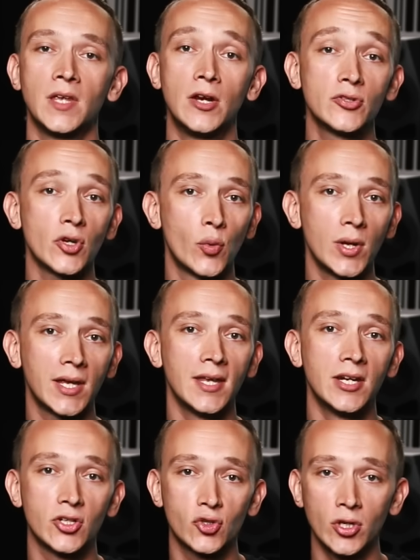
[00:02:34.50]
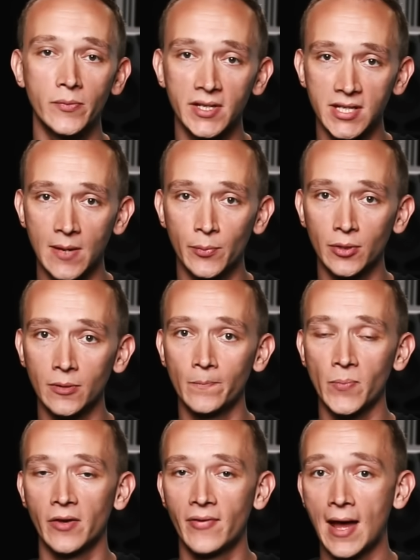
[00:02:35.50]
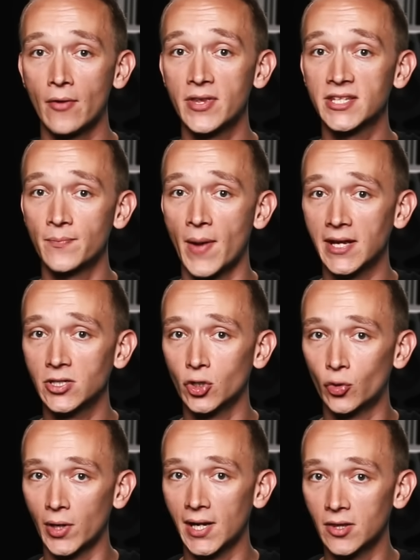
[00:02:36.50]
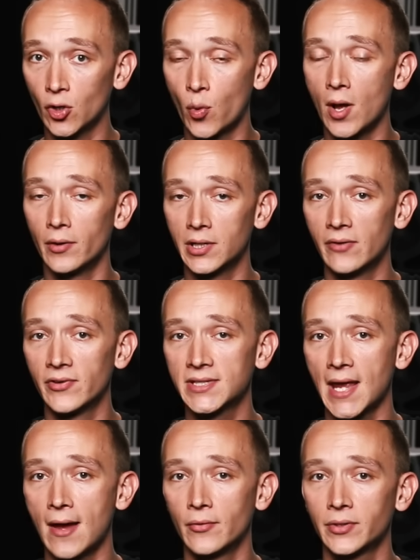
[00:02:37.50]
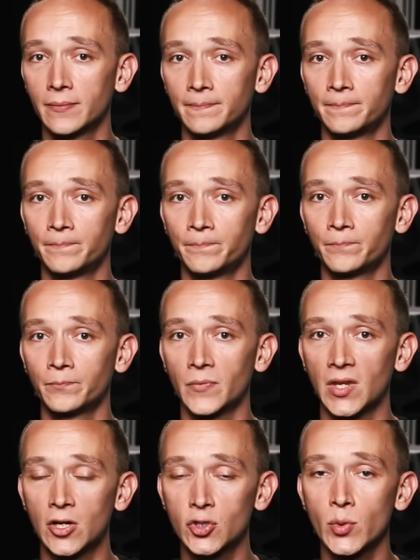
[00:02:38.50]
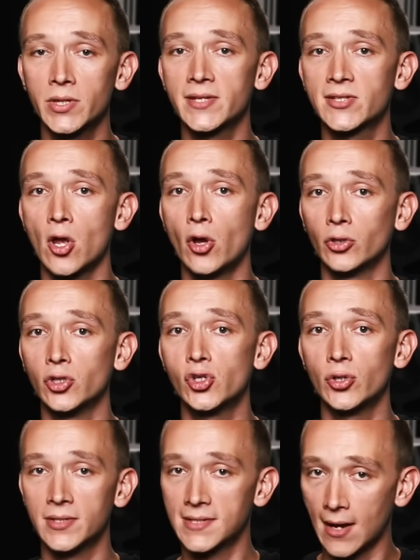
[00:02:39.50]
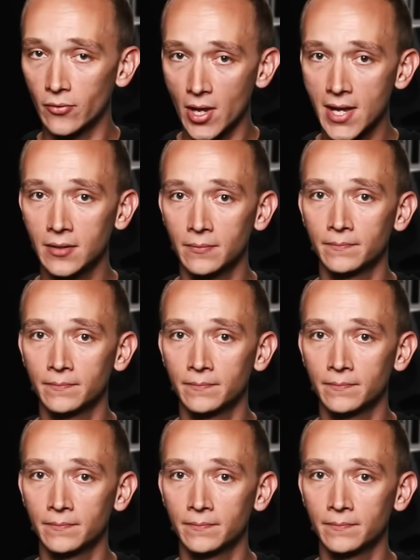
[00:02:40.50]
Here's a quick and extreme example of how this might degrade the quality of a sound. Here's what this song should sound like.